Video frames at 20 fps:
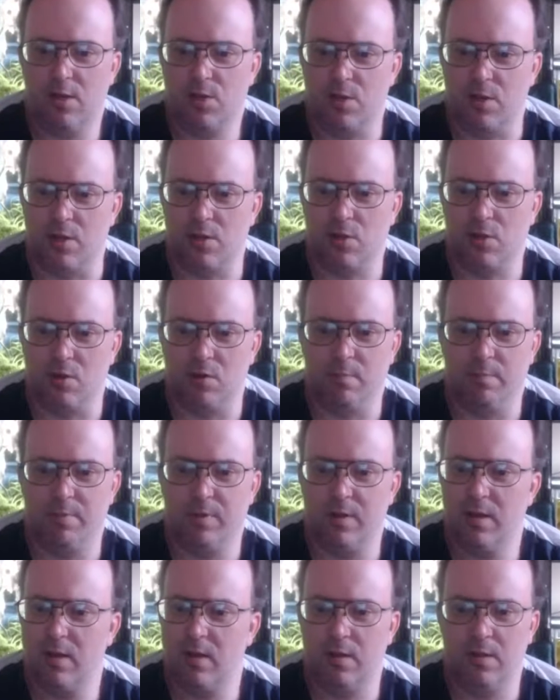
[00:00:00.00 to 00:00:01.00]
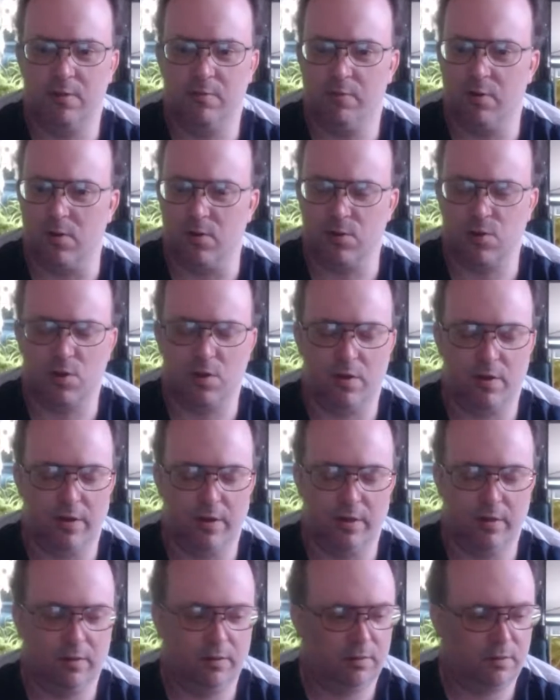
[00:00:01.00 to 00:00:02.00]
stick's on completely the wrong
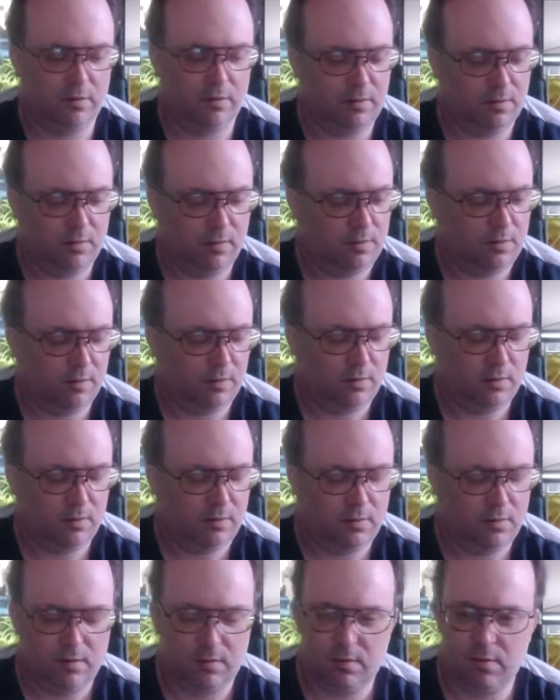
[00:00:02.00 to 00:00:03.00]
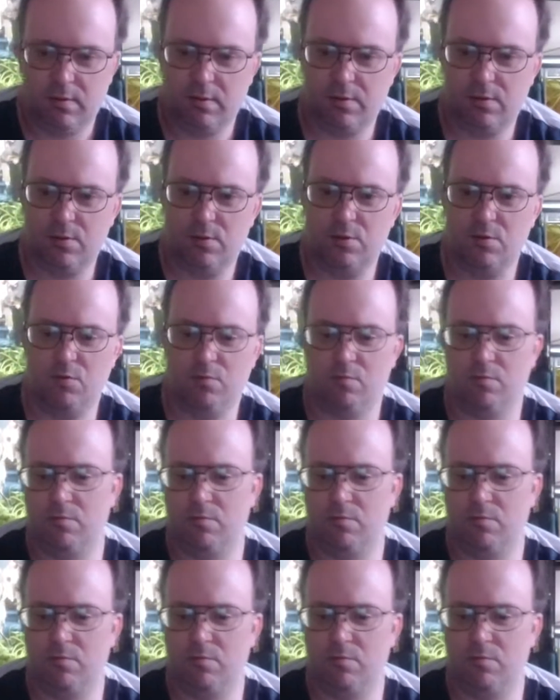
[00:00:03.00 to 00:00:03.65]
side. Just,